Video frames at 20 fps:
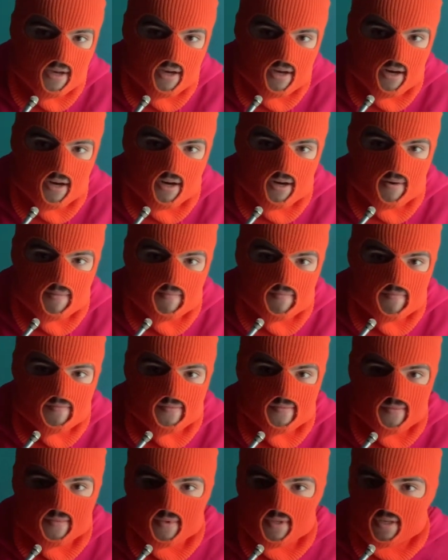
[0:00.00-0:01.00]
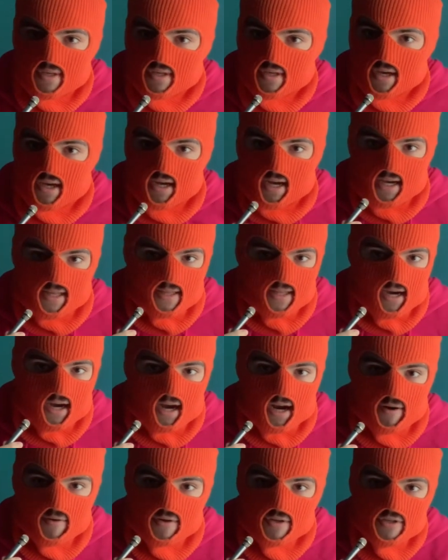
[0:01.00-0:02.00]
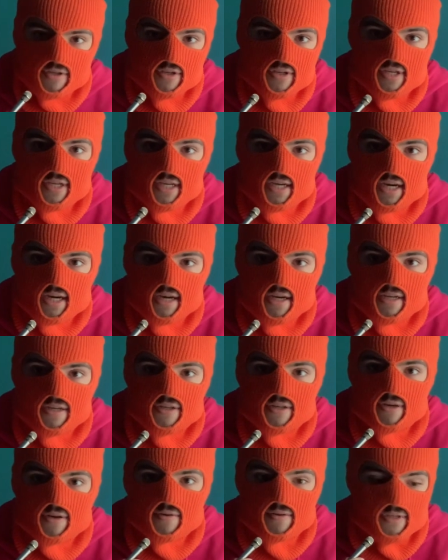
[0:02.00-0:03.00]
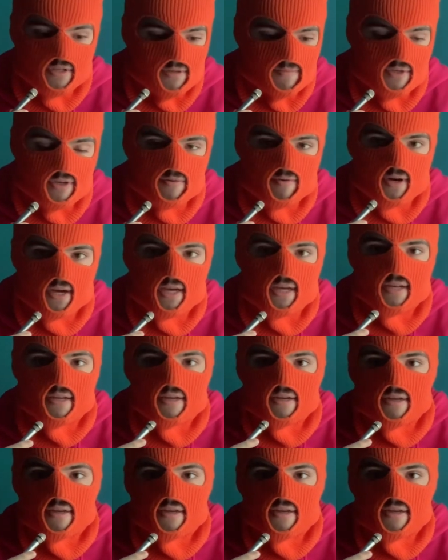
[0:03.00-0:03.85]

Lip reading: I got the IRYS hoodie on. It's gonna be great.